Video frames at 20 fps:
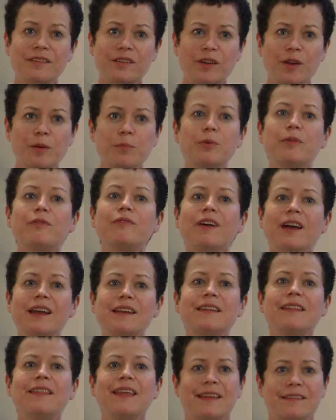do,
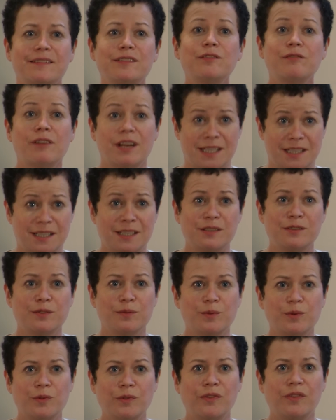provided that's directed
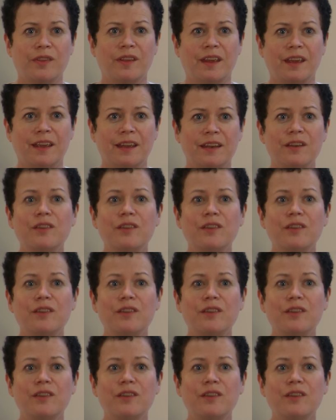towards the